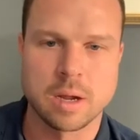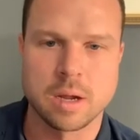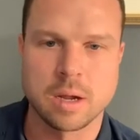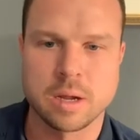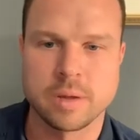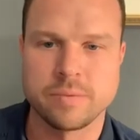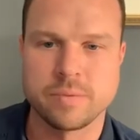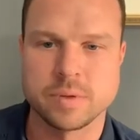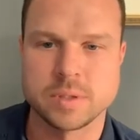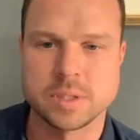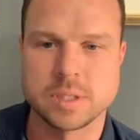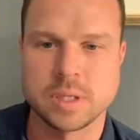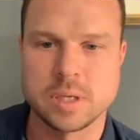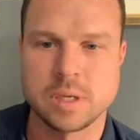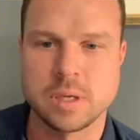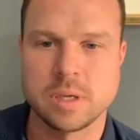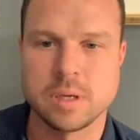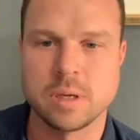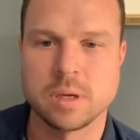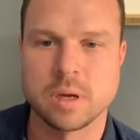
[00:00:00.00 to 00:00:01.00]
if you
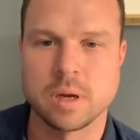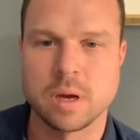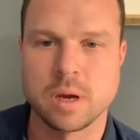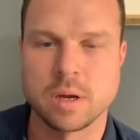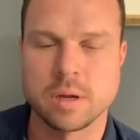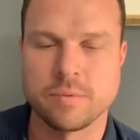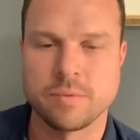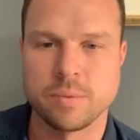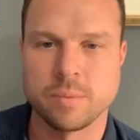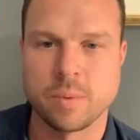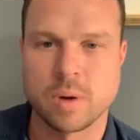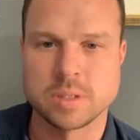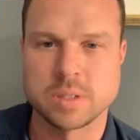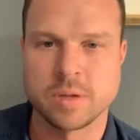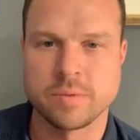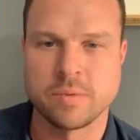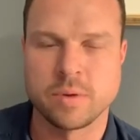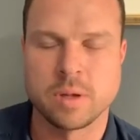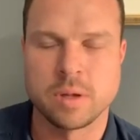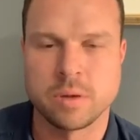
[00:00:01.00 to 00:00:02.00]
see if you watch
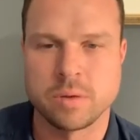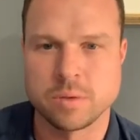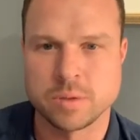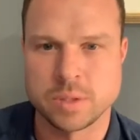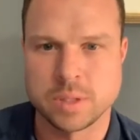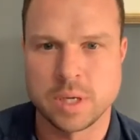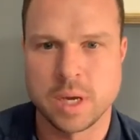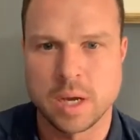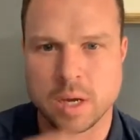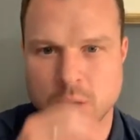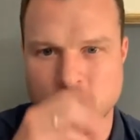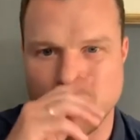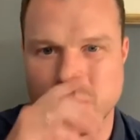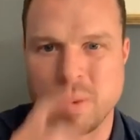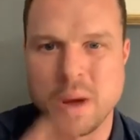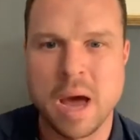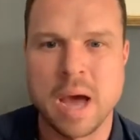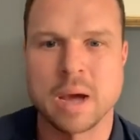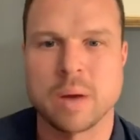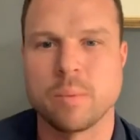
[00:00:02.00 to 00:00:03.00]
that video, you see I go
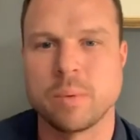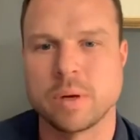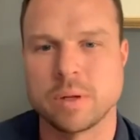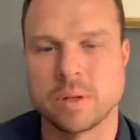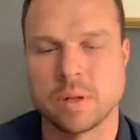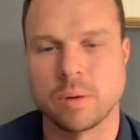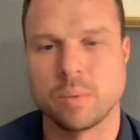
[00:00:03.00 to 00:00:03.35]
back with the,